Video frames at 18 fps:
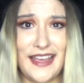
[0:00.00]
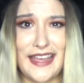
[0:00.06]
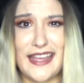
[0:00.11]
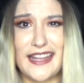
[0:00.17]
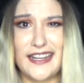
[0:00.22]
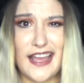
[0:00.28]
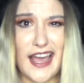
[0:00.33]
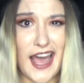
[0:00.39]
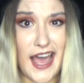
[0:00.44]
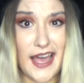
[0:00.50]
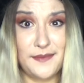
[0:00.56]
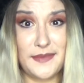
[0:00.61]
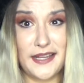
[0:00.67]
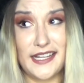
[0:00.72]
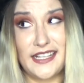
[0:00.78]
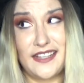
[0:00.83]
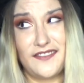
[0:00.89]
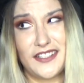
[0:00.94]
And I'm
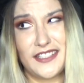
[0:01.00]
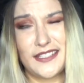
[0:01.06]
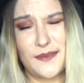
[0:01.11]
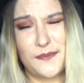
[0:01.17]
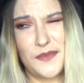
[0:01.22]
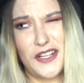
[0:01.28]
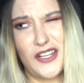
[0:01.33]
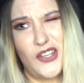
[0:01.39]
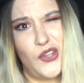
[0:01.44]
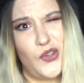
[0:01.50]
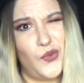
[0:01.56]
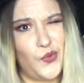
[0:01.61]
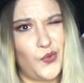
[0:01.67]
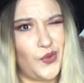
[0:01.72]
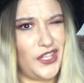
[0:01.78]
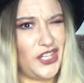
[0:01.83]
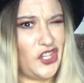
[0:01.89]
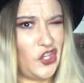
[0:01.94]
not even someone
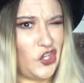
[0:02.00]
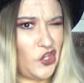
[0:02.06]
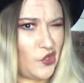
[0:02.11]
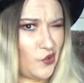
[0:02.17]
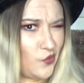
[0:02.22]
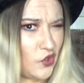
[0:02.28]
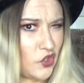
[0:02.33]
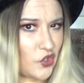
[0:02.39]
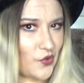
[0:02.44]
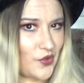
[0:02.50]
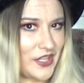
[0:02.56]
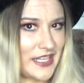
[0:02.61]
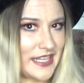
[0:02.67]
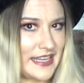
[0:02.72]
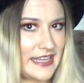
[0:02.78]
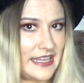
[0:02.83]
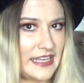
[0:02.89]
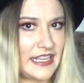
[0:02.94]
who
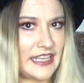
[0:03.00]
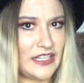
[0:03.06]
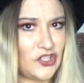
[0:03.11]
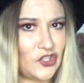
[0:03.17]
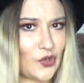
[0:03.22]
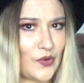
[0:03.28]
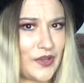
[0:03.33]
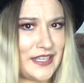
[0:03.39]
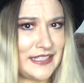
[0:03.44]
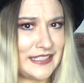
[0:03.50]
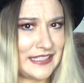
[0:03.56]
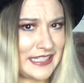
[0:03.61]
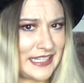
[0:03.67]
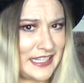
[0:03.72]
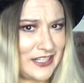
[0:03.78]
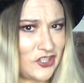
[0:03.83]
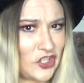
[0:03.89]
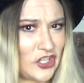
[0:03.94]
usually enjoys
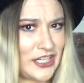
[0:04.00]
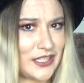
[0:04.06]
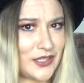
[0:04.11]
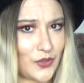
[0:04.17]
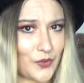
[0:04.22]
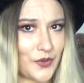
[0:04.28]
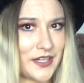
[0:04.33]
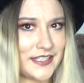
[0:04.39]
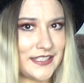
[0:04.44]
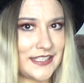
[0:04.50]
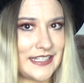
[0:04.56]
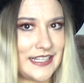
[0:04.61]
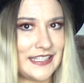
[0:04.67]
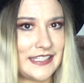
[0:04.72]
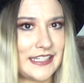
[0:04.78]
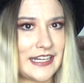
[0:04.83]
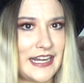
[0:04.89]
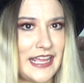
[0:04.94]
kitschy tourist
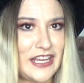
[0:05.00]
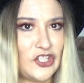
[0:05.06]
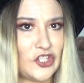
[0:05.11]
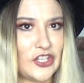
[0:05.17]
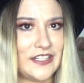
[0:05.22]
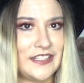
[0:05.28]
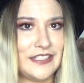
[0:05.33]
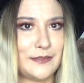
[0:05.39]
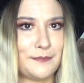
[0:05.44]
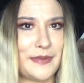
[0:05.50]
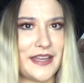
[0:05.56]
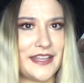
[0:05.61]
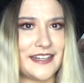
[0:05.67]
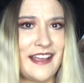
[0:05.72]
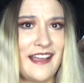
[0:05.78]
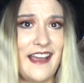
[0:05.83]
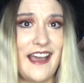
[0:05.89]
destinations, but